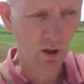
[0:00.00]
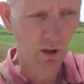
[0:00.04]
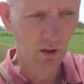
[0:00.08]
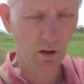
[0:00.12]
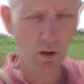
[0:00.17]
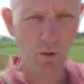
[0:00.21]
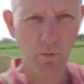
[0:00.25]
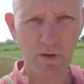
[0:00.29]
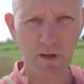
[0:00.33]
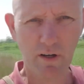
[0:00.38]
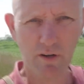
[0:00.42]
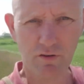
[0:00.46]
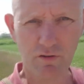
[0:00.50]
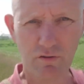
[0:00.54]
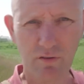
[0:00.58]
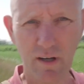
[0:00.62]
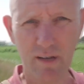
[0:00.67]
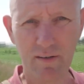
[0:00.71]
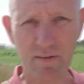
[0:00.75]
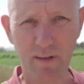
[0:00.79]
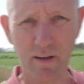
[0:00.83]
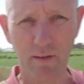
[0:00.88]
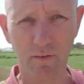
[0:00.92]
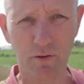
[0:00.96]
lower your
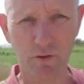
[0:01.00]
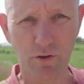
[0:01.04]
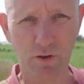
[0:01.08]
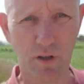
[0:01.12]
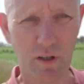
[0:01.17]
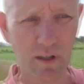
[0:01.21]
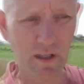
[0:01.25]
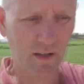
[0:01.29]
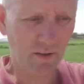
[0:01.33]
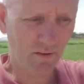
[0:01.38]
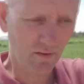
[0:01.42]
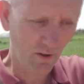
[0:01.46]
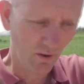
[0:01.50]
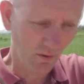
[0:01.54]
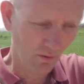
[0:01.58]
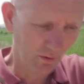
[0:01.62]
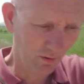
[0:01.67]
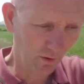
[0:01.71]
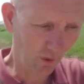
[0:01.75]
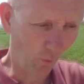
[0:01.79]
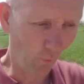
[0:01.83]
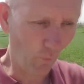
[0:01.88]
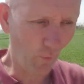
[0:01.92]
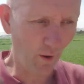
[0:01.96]
stress levels. You need to
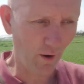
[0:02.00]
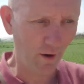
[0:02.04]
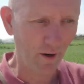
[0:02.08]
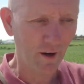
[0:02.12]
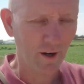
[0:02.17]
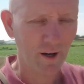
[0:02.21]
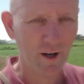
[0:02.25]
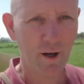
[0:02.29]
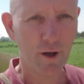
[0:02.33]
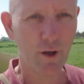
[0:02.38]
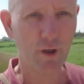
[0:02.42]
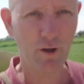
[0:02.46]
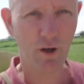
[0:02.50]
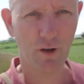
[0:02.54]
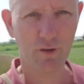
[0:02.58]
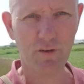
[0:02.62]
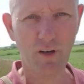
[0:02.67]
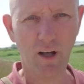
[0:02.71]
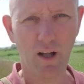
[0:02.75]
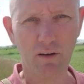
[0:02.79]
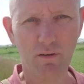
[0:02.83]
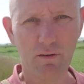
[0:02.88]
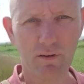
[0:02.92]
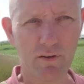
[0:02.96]
lower your
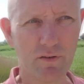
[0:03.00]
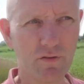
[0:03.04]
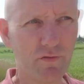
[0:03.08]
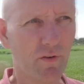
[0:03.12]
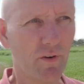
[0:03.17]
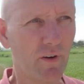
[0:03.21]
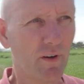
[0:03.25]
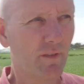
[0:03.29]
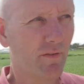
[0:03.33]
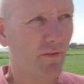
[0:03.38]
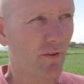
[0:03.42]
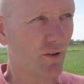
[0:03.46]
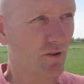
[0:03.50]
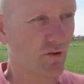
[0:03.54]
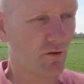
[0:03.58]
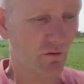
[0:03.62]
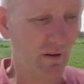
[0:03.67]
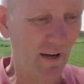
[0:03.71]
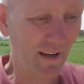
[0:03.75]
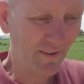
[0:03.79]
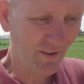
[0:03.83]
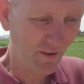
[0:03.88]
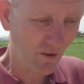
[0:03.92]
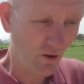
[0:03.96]
tolerance for
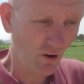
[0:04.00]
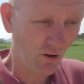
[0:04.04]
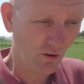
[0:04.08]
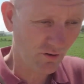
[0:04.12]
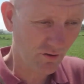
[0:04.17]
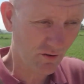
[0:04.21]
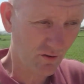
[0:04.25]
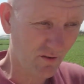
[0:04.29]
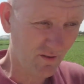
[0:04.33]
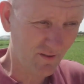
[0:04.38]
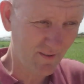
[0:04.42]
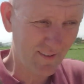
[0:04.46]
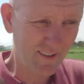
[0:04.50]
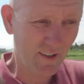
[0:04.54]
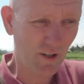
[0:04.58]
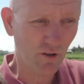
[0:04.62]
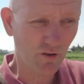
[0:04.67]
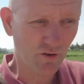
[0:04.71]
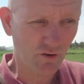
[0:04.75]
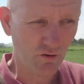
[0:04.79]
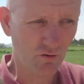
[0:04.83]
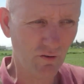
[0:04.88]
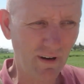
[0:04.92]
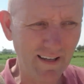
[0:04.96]
stress, and
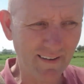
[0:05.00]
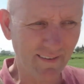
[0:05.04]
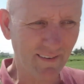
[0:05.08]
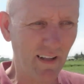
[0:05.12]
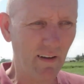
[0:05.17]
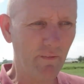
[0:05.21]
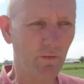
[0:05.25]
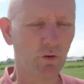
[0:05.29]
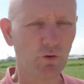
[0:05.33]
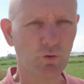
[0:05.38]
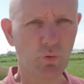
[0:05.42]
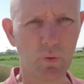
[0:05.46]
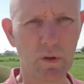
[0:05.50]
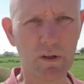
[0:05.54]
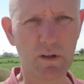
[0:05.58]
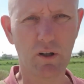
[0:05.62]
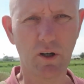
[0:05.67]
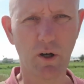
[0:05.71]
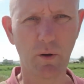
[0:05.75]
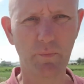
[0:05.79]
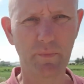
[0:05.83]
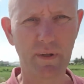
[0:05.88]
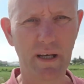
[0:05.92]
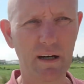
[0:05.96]
your stress levels will
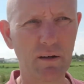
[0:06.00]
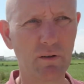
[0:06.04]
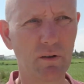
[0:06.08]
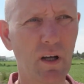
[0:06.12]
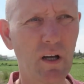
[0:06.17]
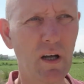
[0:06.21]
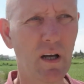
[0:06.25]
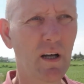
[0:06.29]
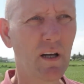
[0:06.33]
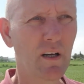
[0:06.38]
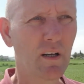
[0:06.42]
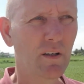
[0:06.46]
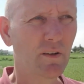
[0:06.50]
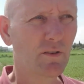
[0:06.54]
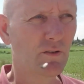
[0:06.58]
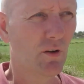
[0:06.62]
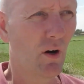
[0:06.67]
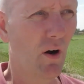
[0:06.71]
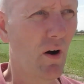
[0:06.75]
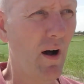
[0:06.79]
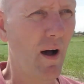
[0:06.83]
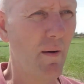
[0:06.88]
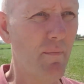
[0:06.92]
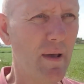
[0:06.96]
come down.
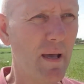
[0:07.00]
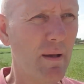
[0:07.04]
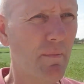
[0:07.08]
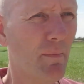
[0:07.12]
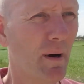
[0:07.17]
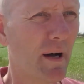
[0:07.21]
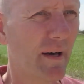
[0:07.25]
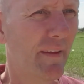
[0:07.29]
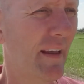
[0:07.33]
So I mean by